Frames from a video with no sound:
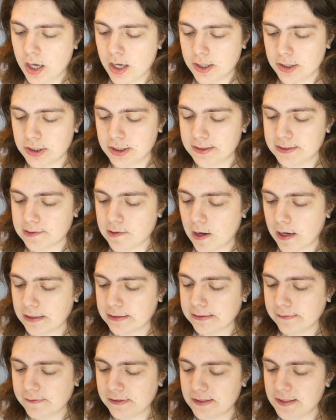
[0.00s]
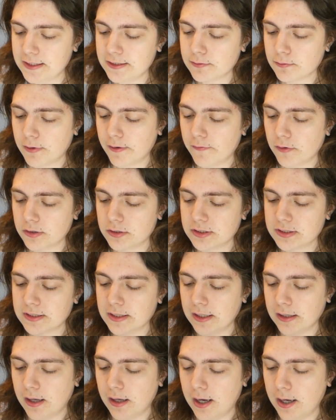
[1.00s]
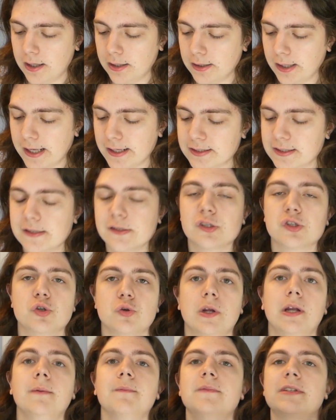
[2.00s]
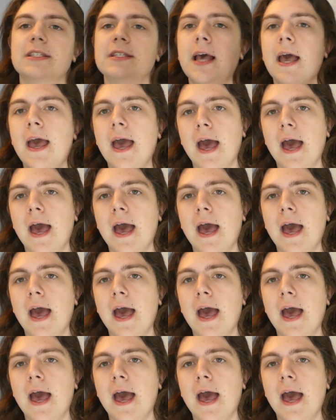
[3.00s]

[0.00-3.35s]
She's the goddess of seas, rivers, lakes, and streams.